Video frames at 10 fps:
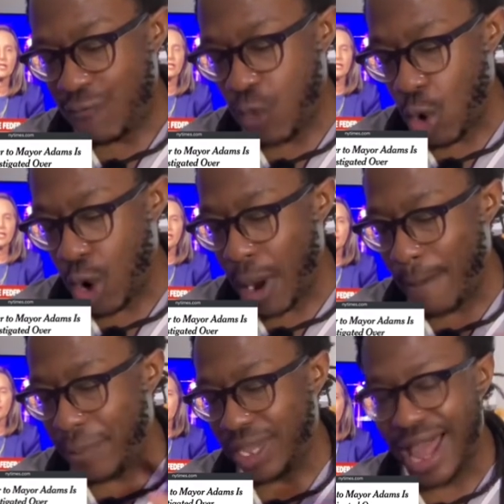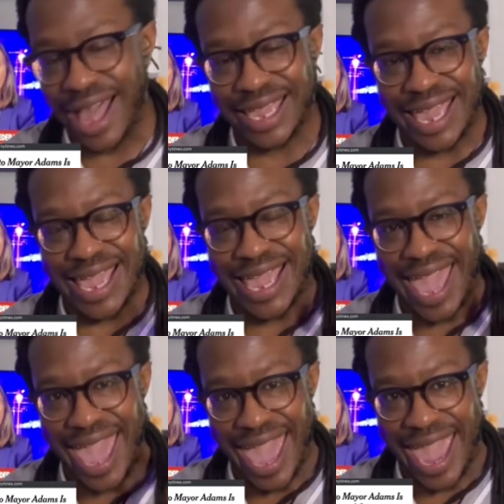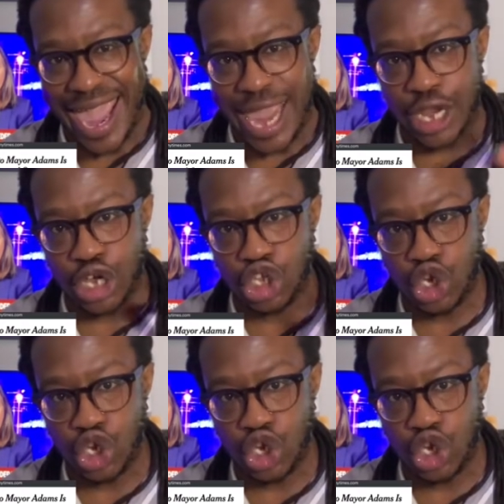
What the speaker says: for blocking aid